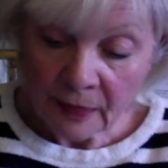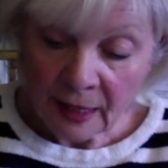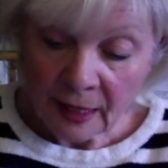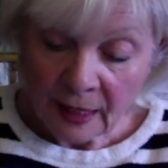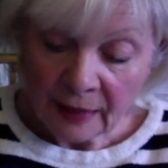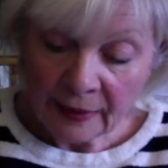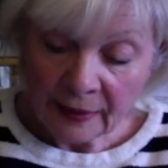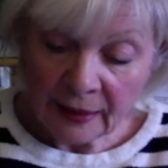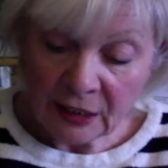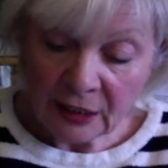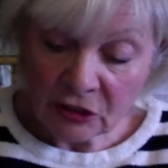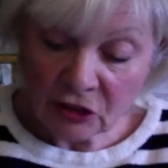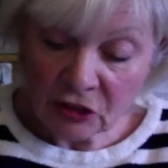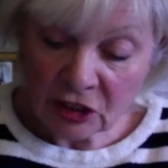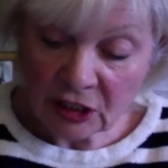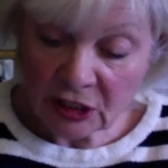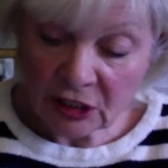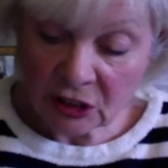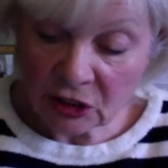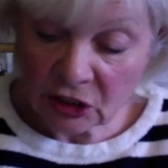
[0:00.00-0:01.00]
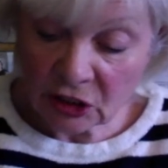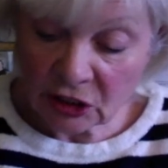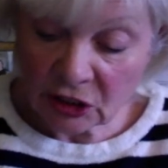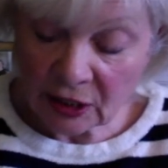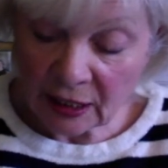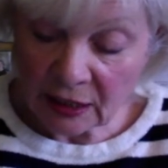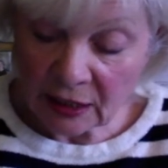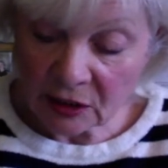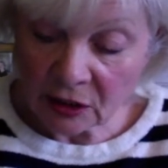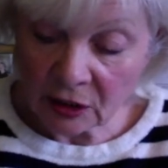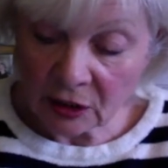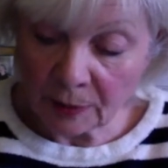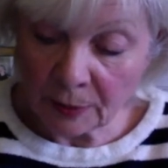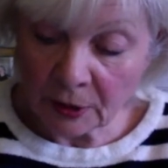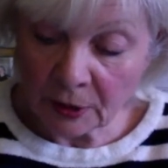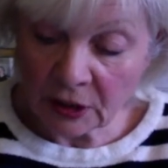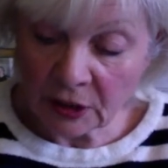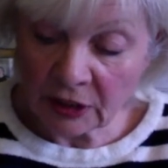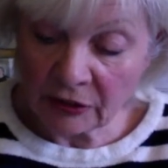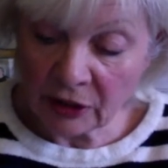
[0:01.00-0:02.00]
These traditions teach that the
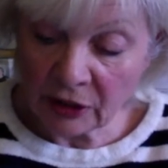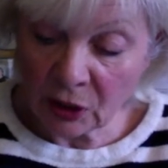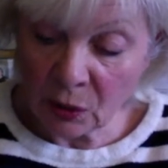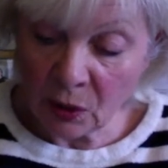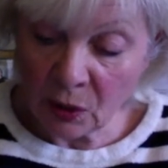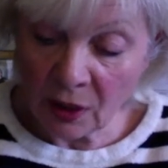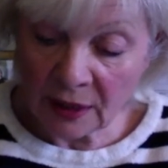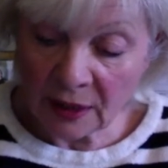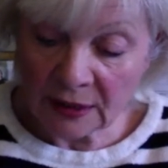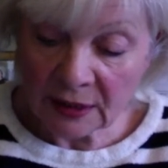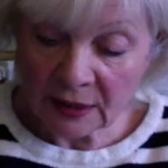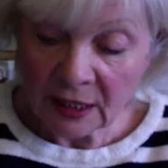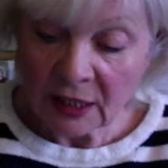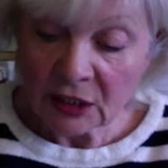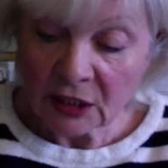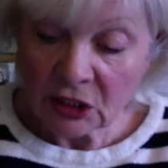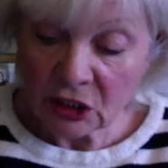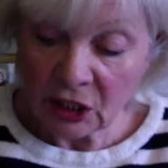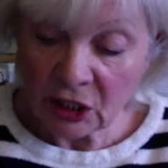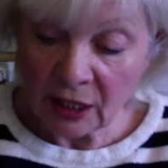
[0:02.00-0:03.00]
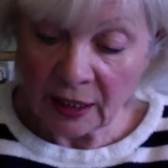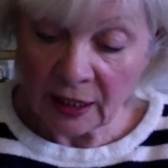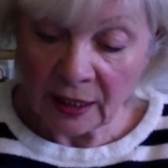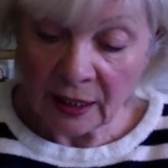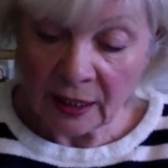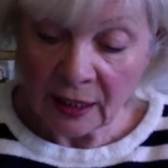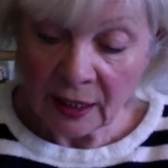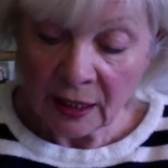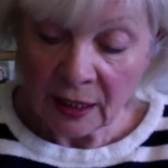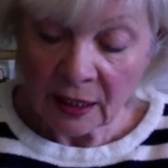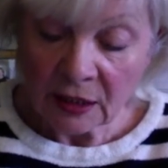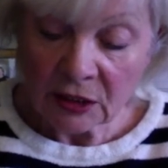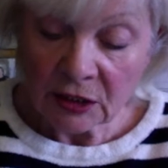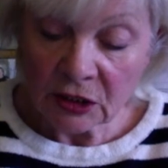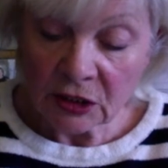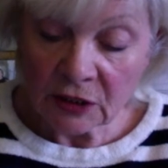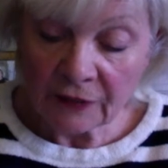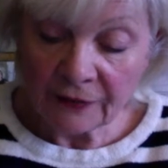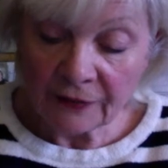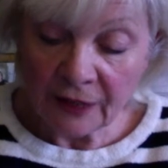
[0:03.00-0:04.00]
body requires chi to
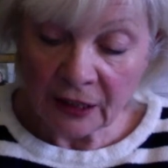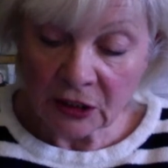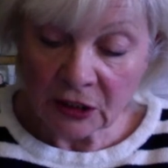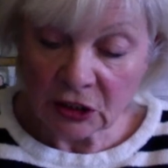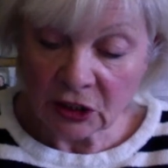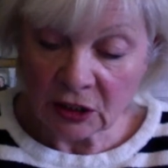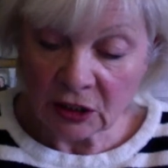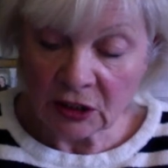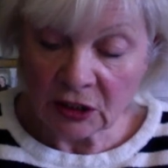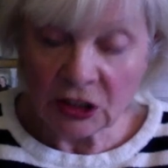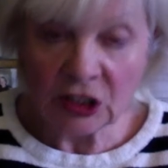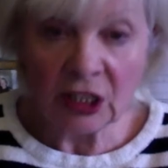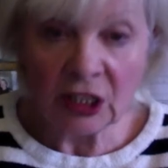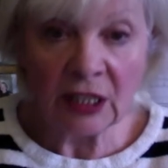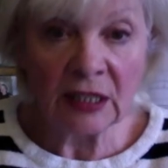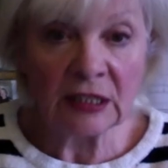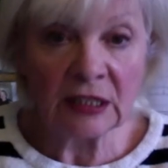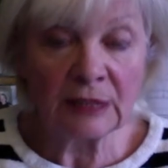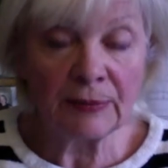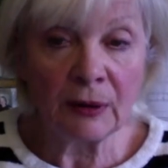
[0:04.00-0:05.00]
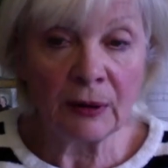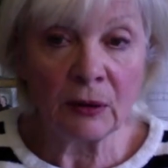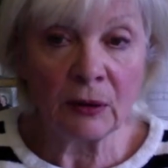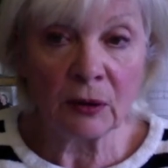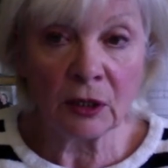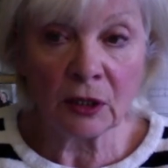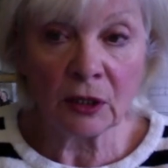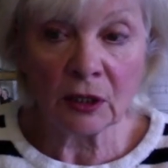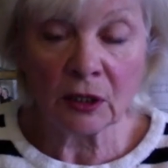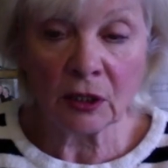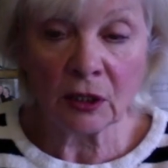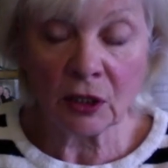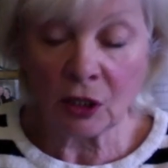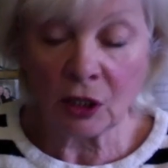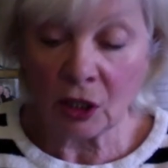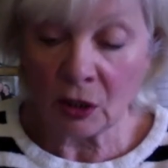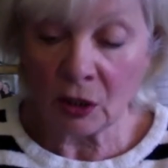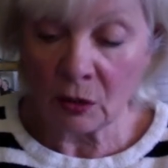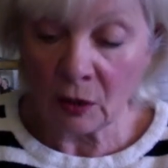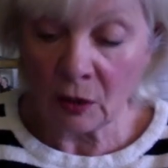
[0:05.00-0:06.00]
function. Chi is spelled Qi